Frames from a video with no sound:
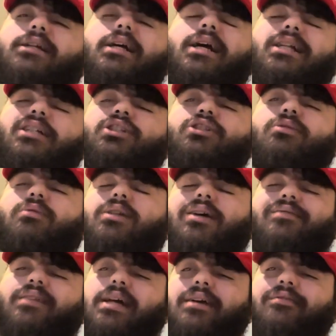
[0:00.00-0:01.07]
I just show
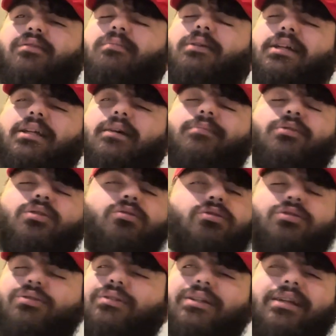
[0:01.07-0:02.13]
love to everybody. I'm
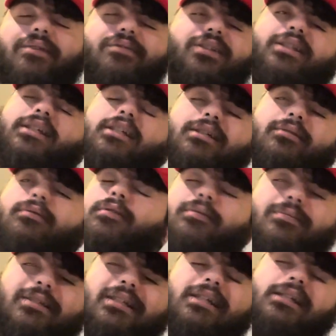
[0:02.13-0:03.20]
neutral and everything. You know what
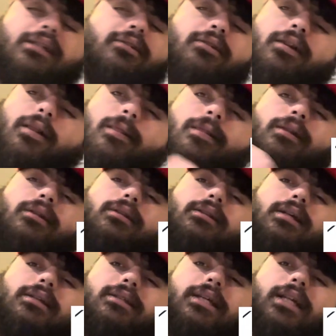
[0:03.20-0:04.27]
I'm saying?
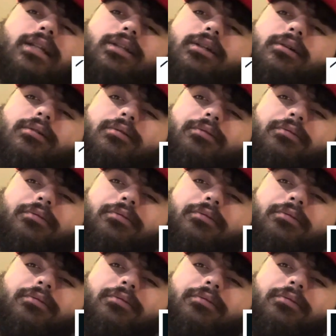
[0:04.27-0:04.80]
Let's get it though